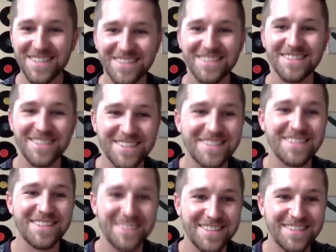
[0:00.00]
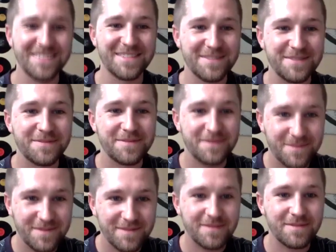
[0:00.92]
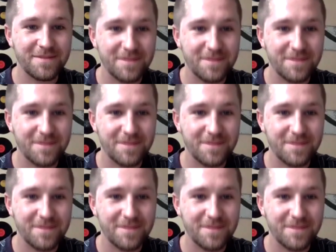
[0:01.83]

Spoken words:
Yeah. And my dad was very musical as